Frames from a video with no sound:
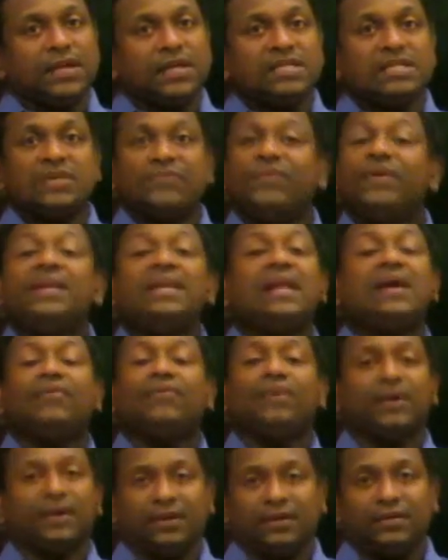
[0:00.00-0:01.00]
See, we
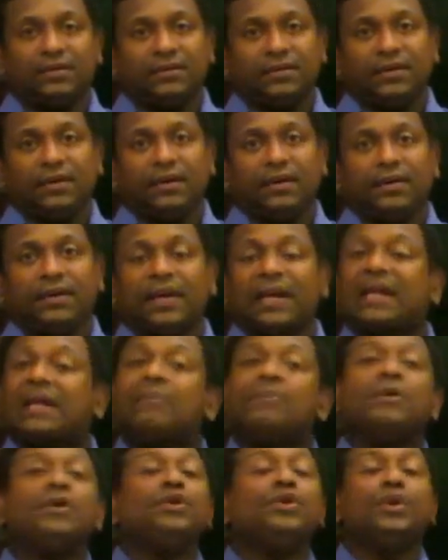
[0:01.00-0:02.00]
never
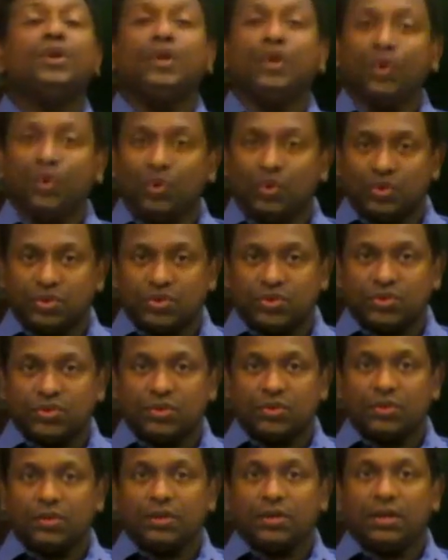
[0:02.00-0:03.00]
recommend to
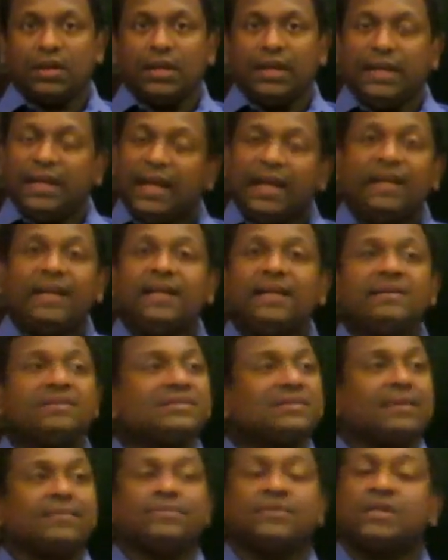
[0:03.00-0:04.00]
use any
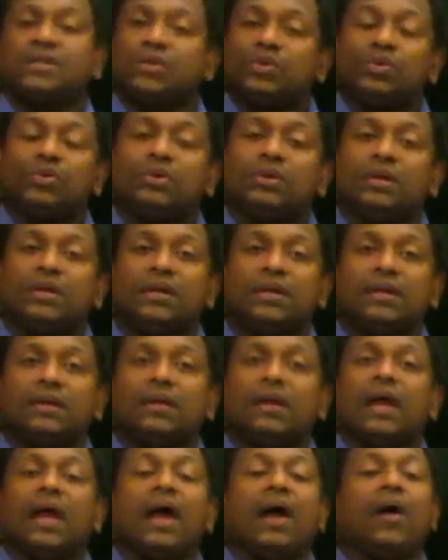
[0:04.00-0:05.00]
substitute
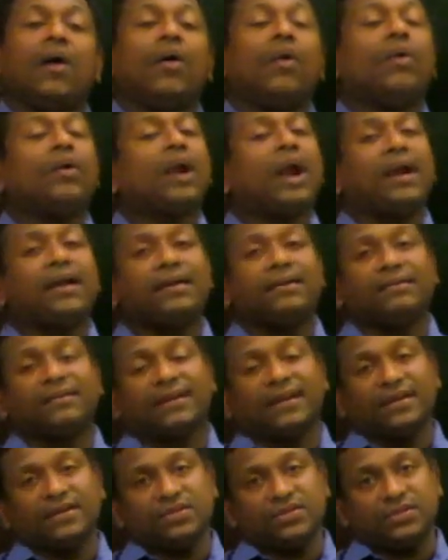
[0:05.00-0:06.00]
or
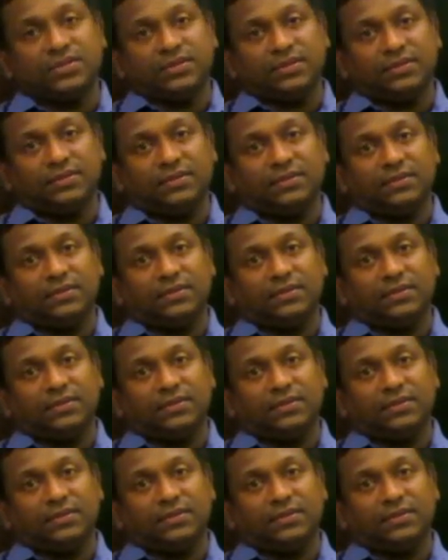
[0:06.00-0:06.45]
adulterants.